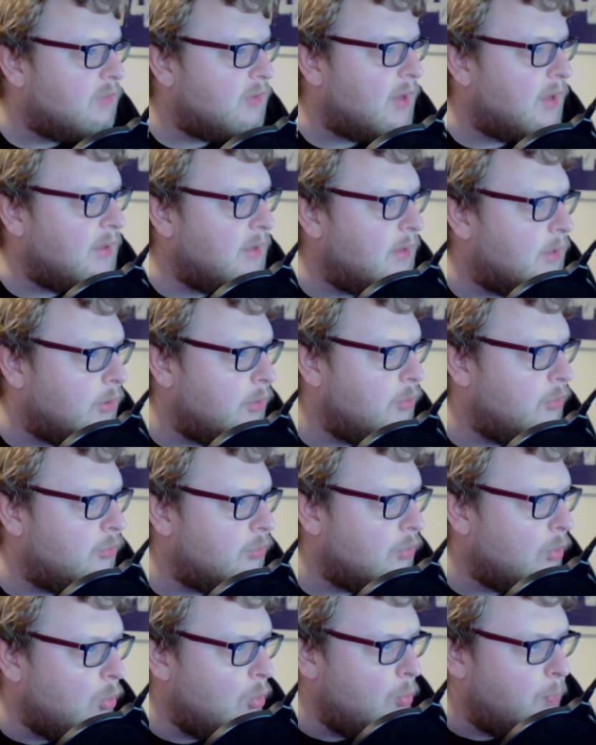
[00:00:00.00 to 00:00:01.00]
that includes
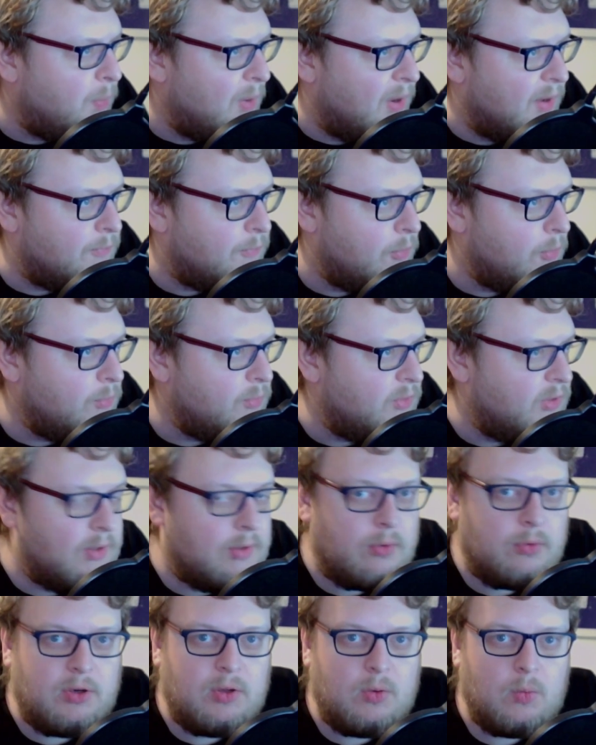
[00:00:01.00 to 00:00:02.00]
all platforms,
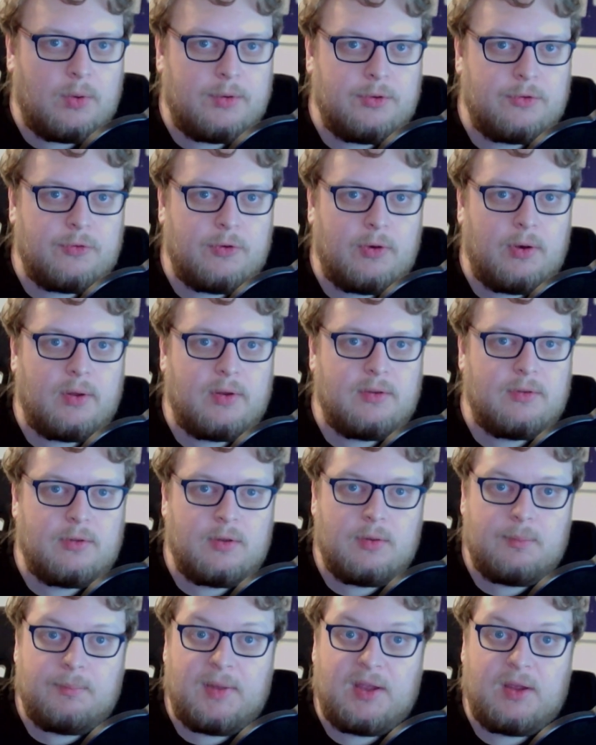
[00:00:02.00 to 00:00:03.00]
including ones for lines
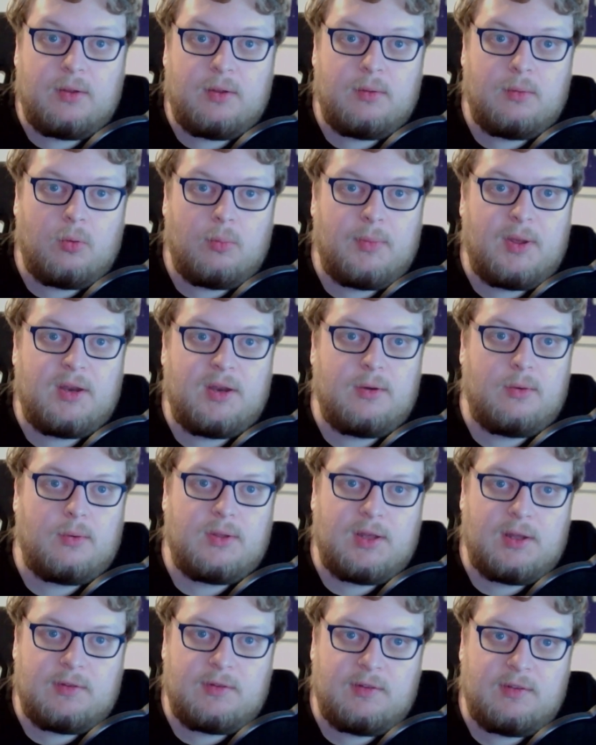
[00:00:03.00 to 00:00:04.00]
that may or may
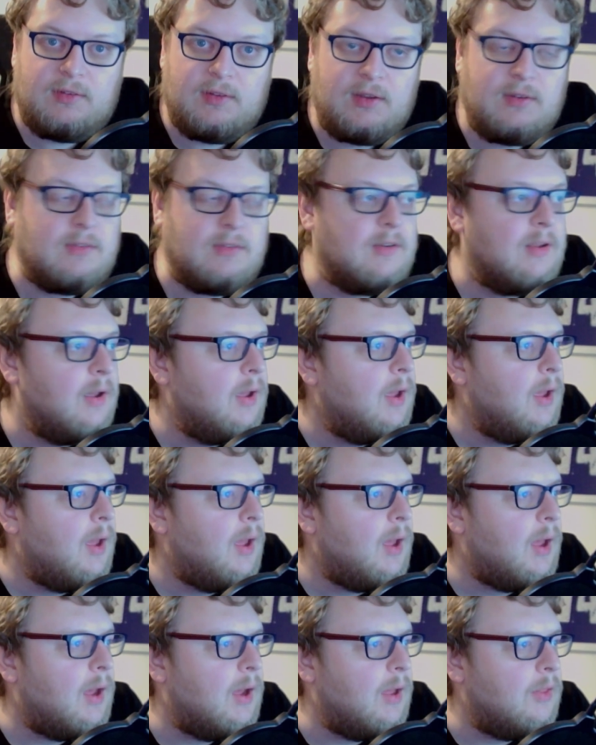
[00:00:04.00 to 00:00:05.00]
not yet exist,
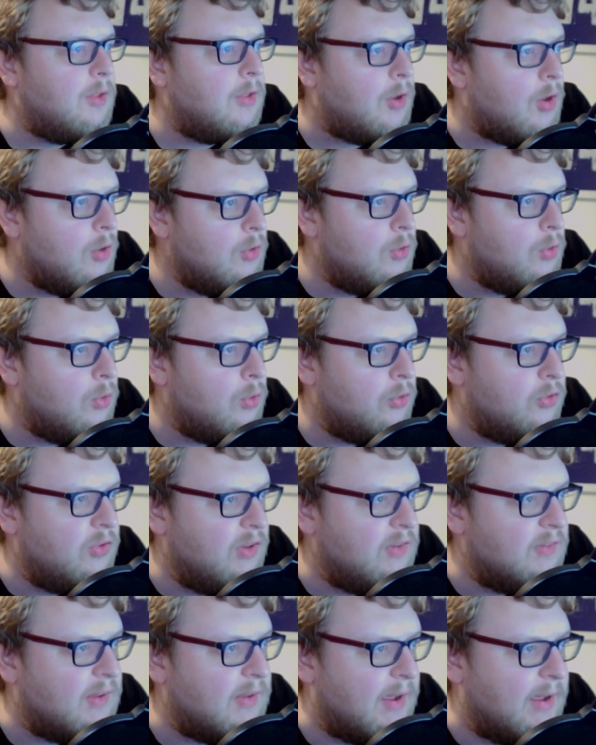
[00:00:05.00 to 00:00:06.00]
the
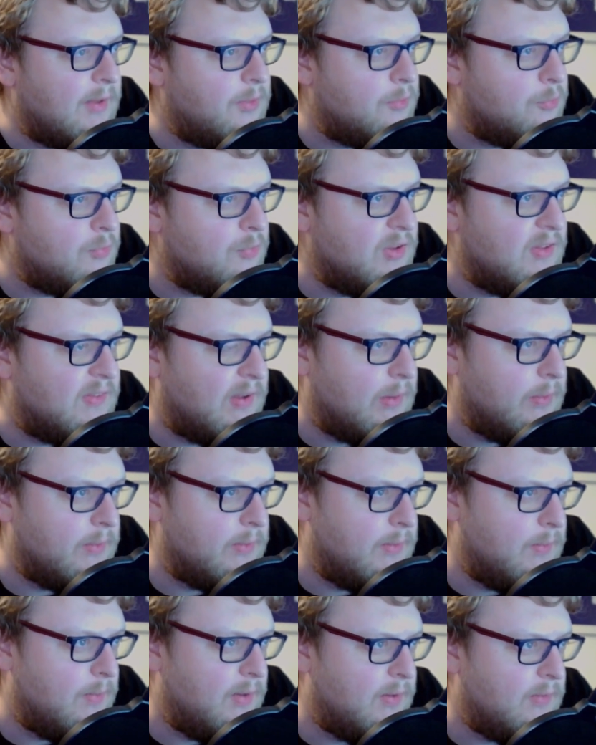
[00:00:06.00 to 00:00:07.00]
concourses and the retail
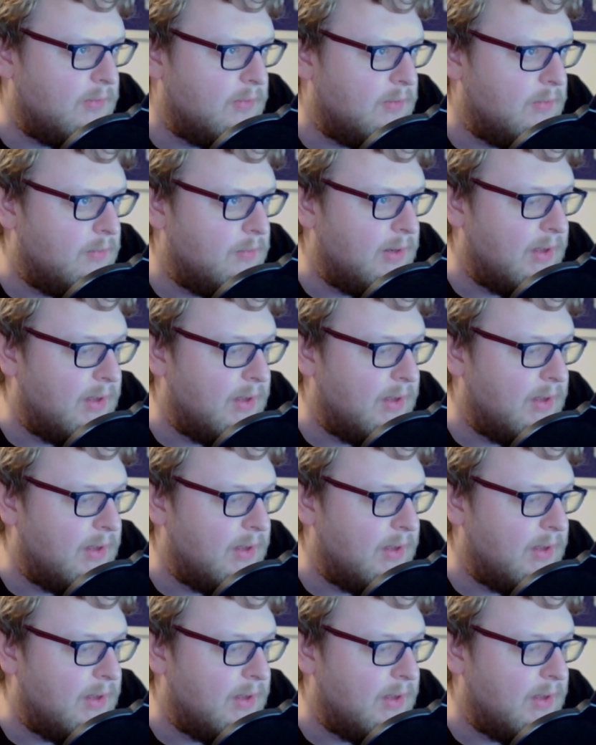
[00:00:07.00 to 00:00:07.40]
units.